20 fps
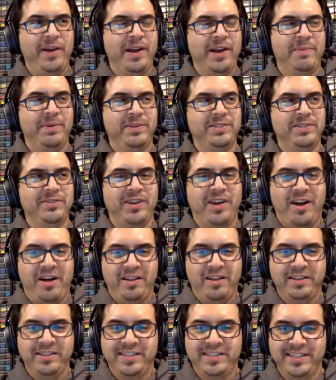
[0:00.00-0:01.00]
a bunch of
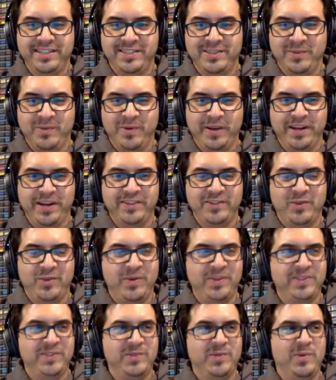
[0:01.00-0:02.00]
college kids to work in a toy
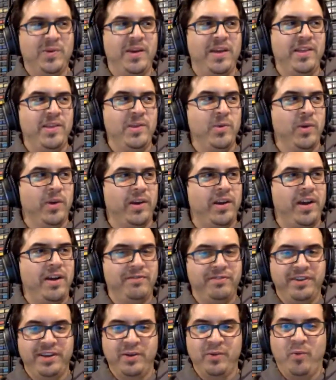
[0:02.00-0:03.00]
store and you are
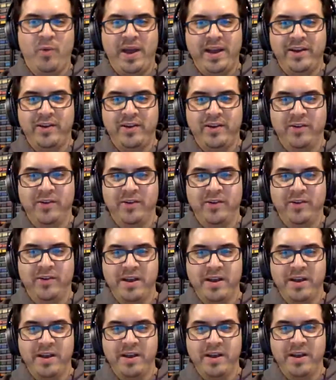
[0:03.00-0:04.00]
covered in white gravy.